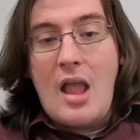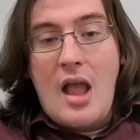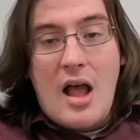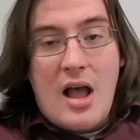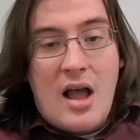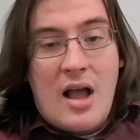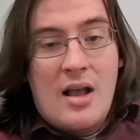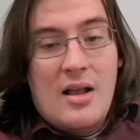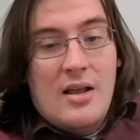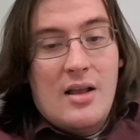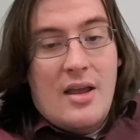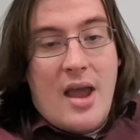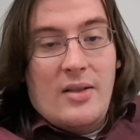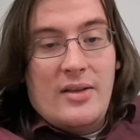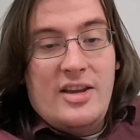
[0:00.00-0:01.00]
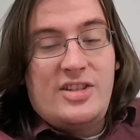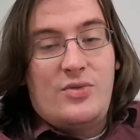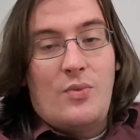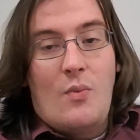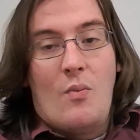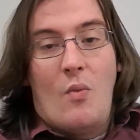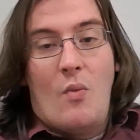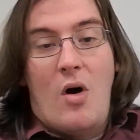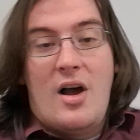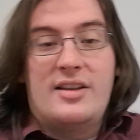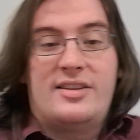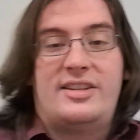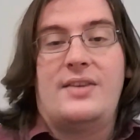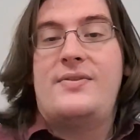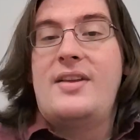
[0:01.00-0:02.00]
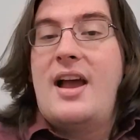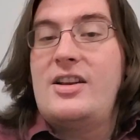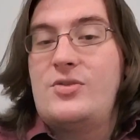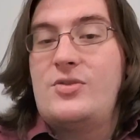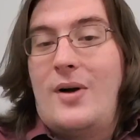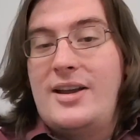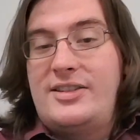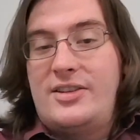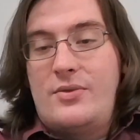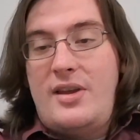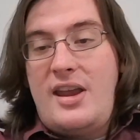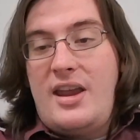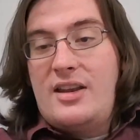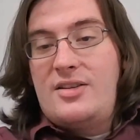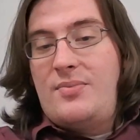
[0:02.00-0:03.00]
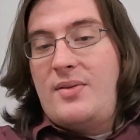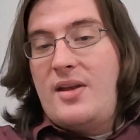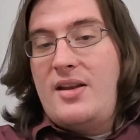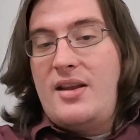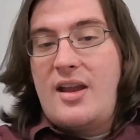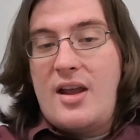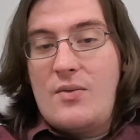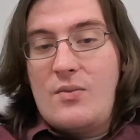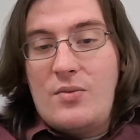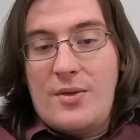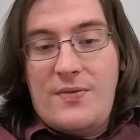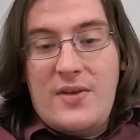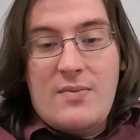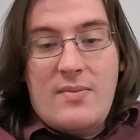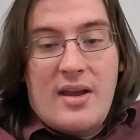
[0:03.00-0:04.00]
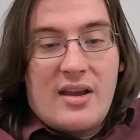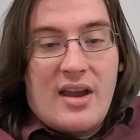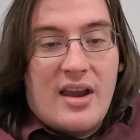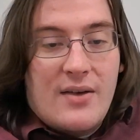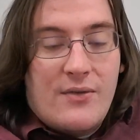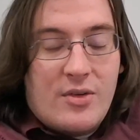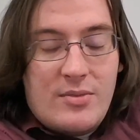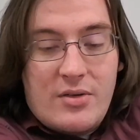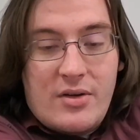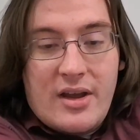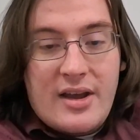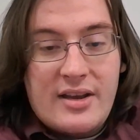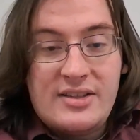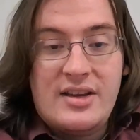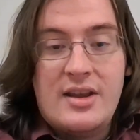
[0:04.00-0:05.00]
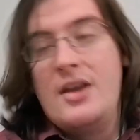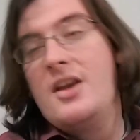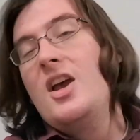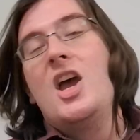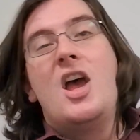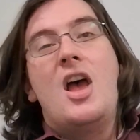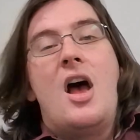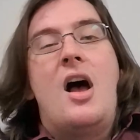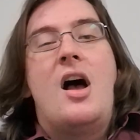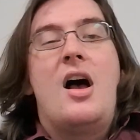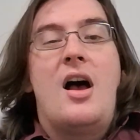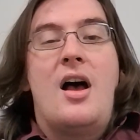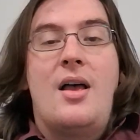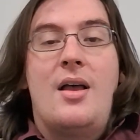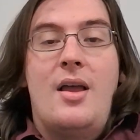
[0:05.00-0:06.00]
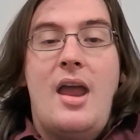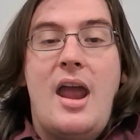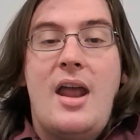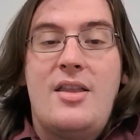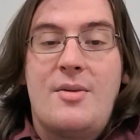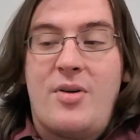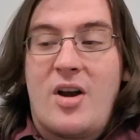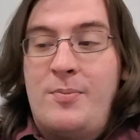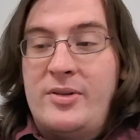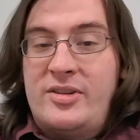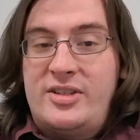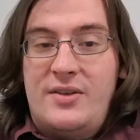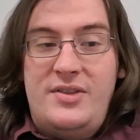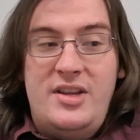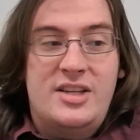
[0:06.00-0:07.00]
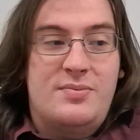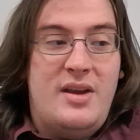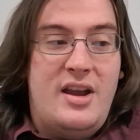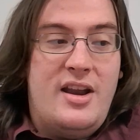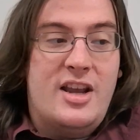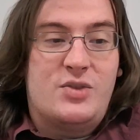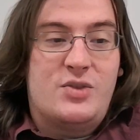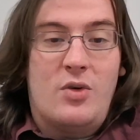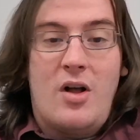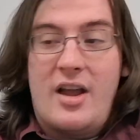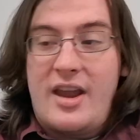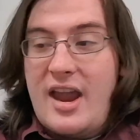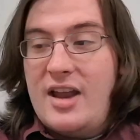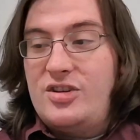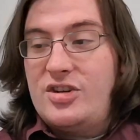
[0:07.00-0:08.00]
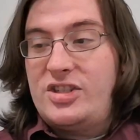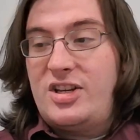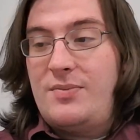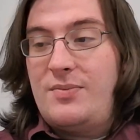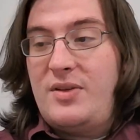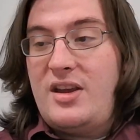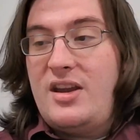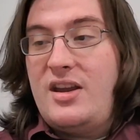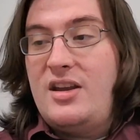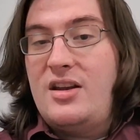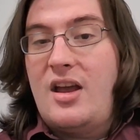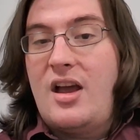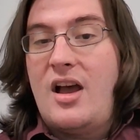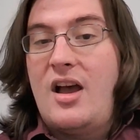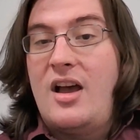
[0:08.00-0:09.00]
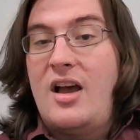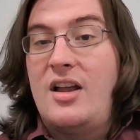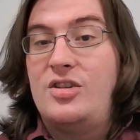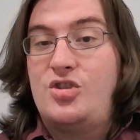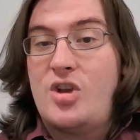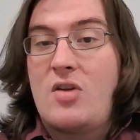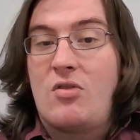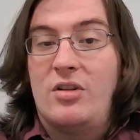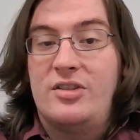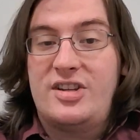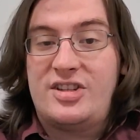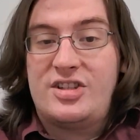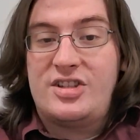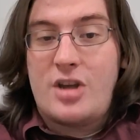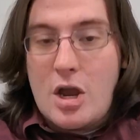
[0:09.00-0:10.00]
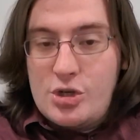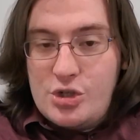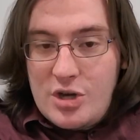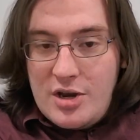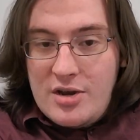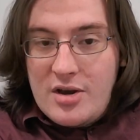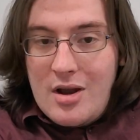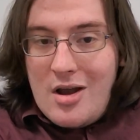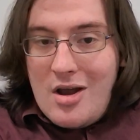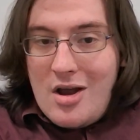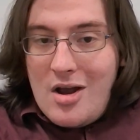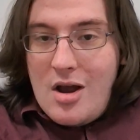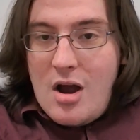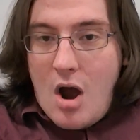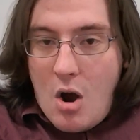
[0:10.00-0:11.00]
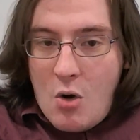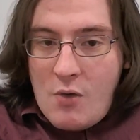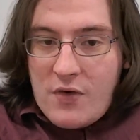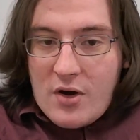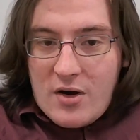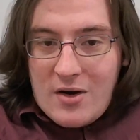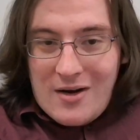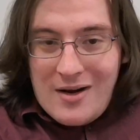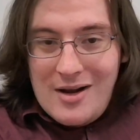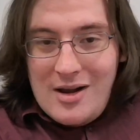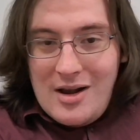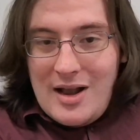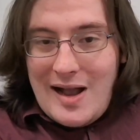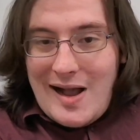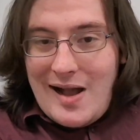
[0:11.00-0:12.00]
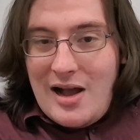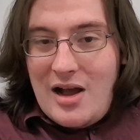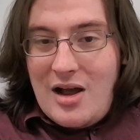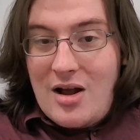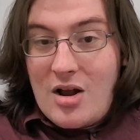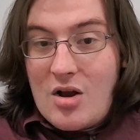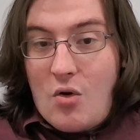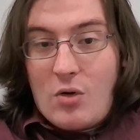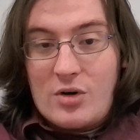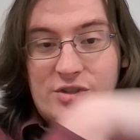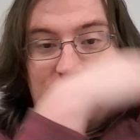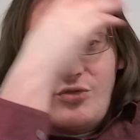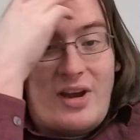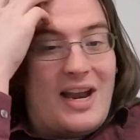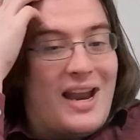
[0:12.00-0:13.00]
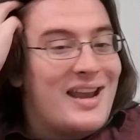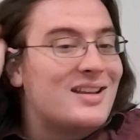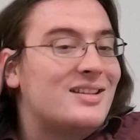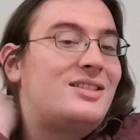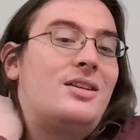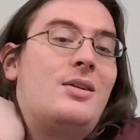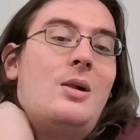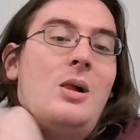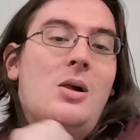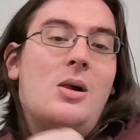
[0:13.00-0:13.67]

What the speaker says: at least once, if not twice a week, depending on the feedback I get from you guys. And the purpose of these meetings will, again, just to be general discussion over course readings,